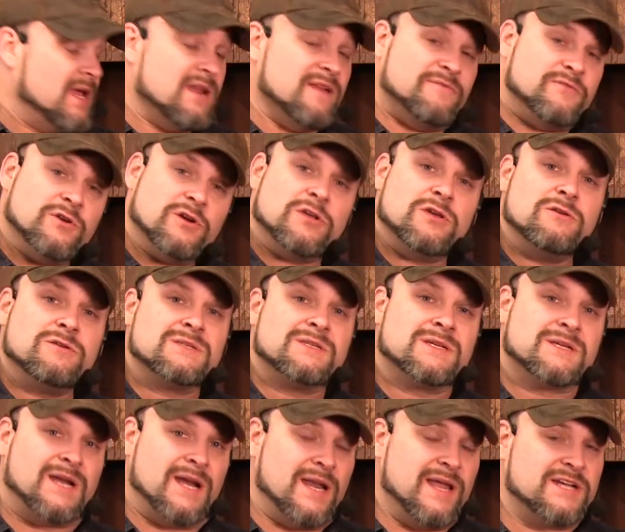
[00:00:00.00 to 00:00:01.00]
and if you're
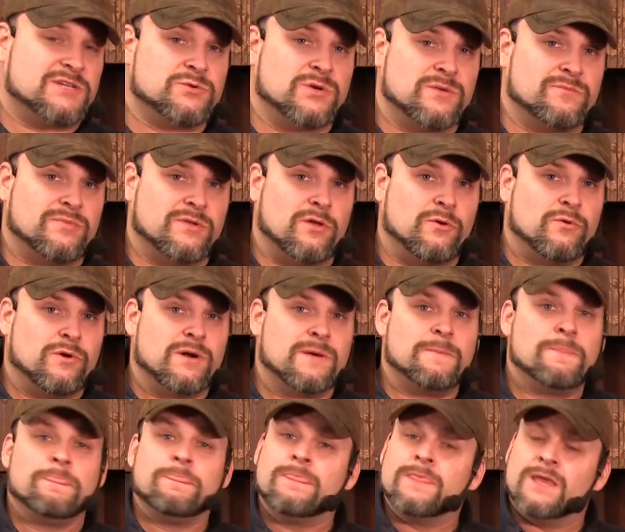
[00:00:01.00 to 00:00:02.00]
using an electric
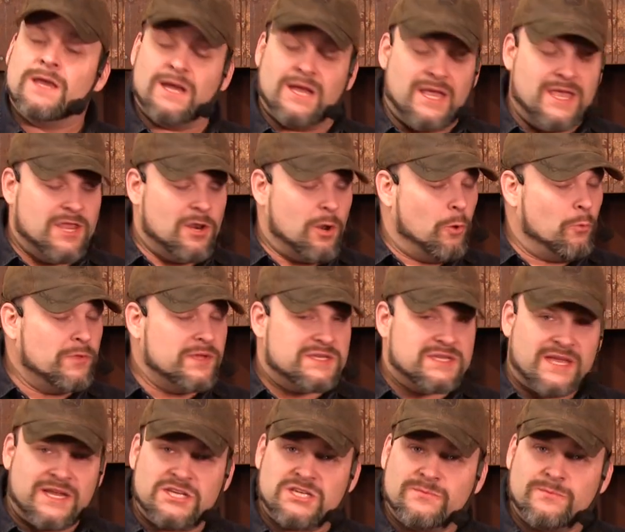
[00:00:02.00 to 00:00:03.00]
blower, it only
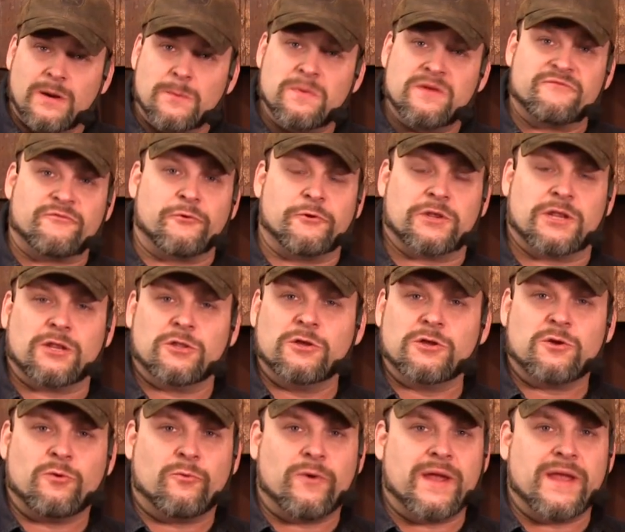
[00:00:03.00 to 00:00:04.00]
takes a moment for you to
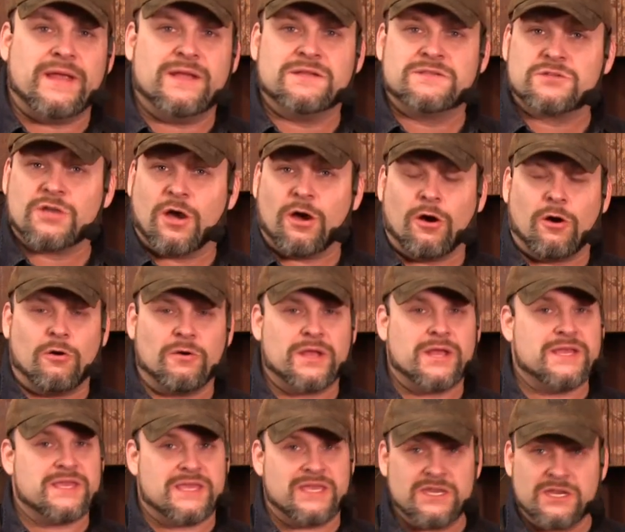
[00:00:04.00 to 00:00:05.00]
look away,
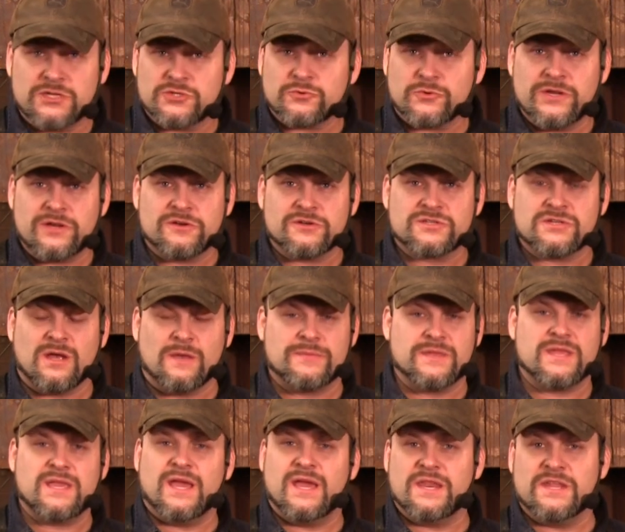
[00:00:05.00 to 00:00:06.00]
talk, get a drink or
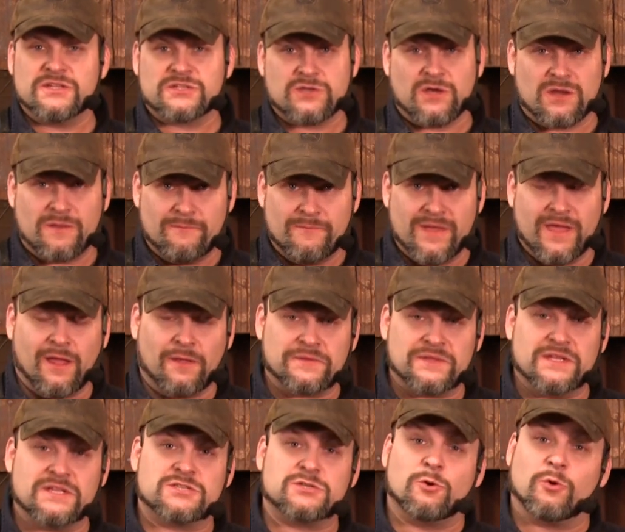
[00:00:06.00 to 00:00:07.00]
something, and it's going to
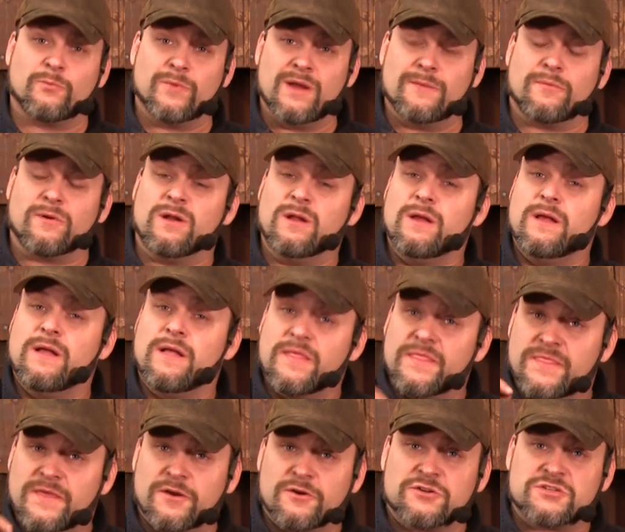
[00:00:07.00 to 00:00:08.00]
melt it. So remember,
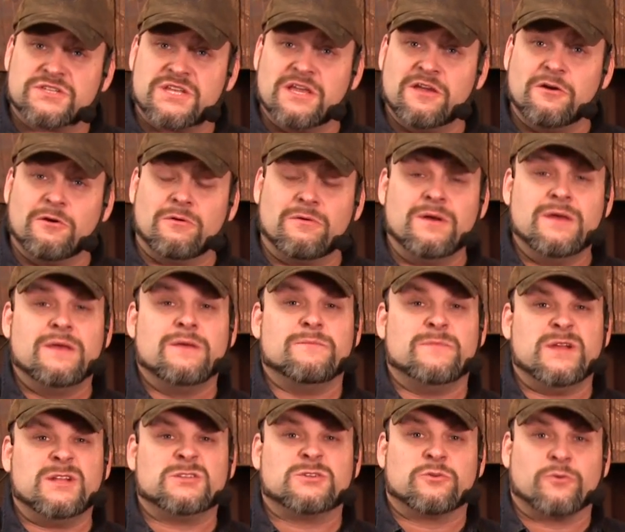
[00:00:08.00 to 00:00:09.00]
thinner steel
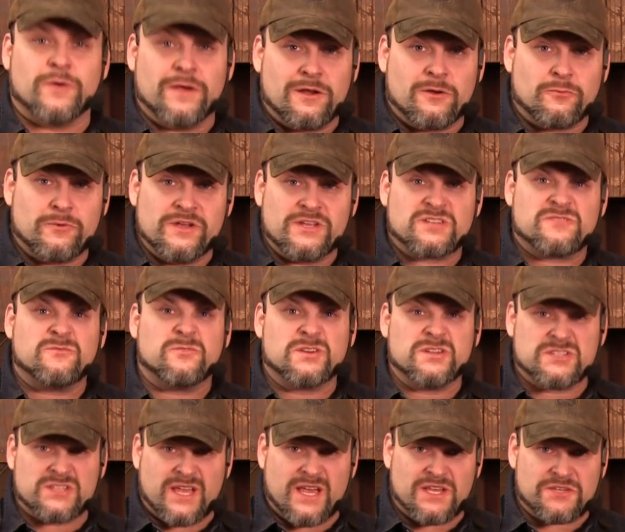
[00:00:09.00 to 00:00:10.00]
means greater risk for
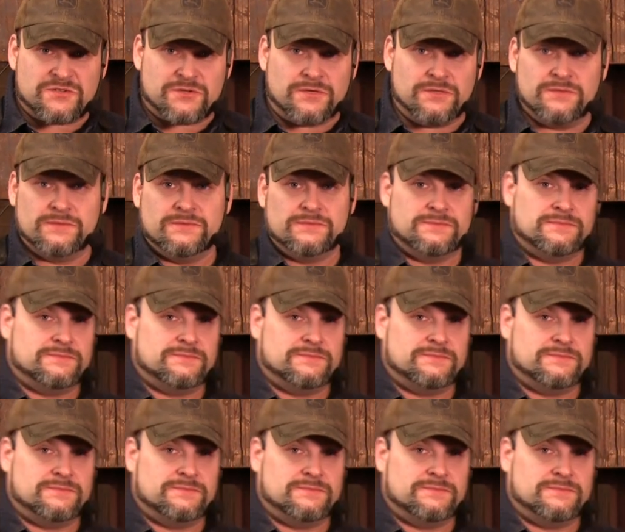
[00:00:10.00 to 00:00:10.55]
disaster.